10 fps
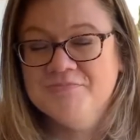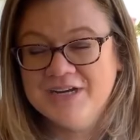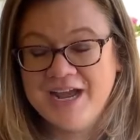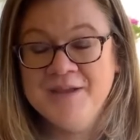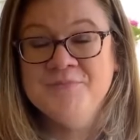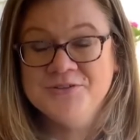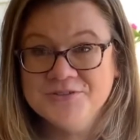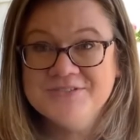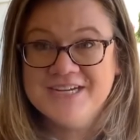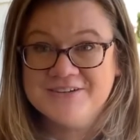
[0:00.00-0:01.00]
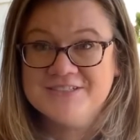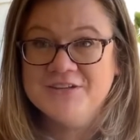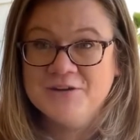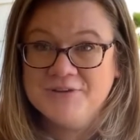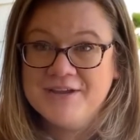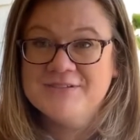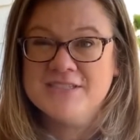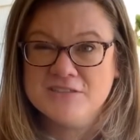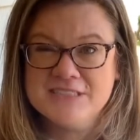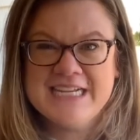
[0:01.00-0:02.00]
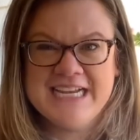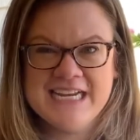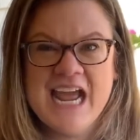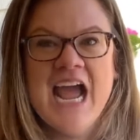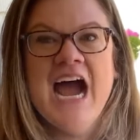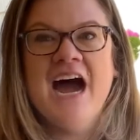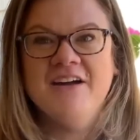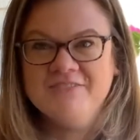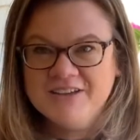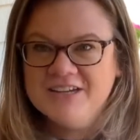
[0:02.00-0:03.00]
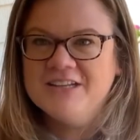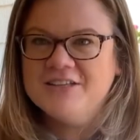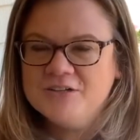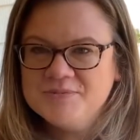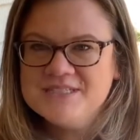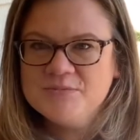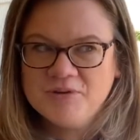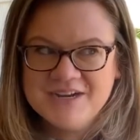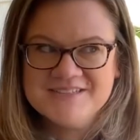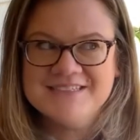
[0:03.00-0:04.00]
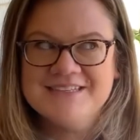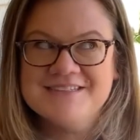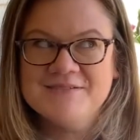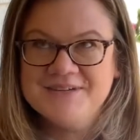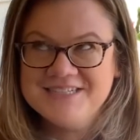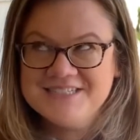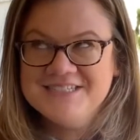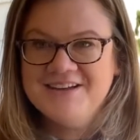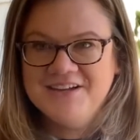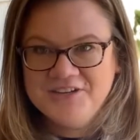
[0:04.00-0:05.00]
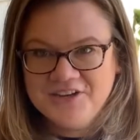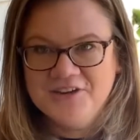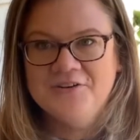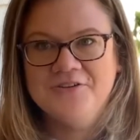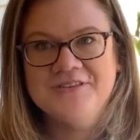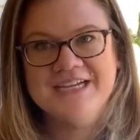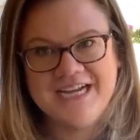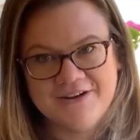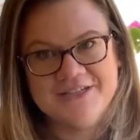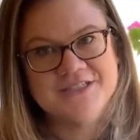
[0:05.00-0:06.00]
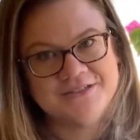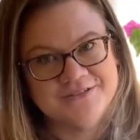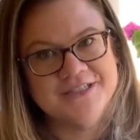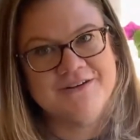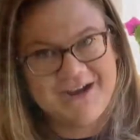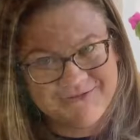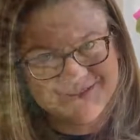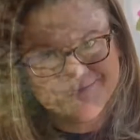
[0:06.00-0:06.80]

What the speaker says: When I moved to Arizona when I was 13, I found it a little bit surprising that some kids did not know that carrots grew in the ground.